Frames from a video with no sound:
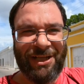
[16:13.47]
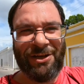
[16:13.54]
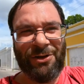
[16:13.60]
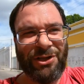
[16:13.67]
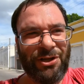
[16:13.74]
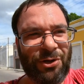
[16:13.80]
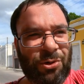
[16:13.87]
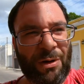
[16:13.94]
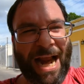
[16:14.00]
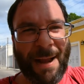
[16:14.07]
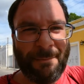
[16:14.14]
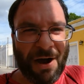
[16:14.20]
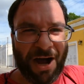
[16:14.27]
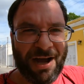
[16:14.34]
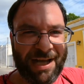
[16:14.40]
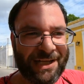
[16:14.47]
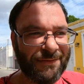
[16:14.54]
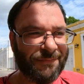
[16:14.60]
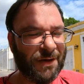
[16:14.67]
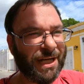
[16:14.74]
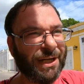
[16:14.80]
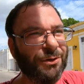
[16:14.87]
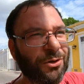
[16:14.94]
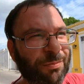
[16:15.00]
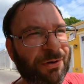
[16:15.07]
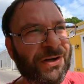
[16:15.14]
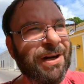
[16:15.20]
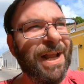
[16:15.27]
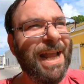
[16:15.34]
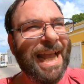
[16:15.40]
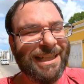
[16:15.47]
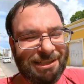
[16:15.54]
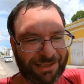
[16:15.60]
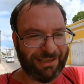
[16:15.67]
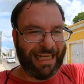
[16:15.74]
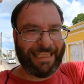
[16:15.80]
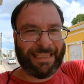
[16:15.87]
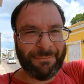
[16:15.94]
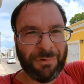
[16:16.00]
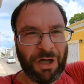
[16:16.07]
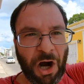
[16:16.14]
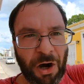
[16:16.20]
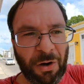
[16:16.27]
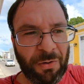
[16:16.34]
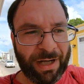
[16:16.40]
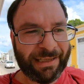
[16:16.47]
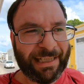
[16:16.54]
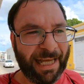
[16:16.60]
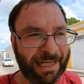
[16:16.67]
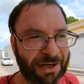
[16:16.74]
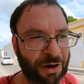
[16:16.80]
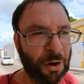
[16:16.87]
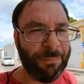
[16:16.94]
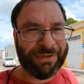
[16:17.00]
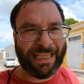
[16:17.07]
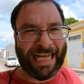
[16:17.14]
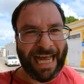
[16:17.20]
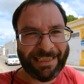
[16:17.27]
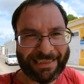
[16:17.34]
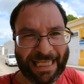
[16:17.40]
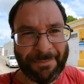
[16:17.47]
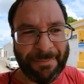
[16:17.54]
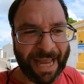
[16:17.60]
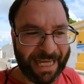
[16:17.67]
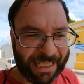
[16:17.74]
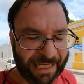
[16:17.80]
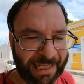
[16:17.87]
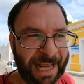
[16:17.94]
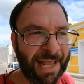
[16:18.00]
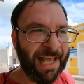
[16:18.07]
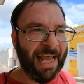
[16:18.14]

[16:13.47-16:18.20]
you know, your grandma in a fucking Uber and just let them go and then hope to God that they make it.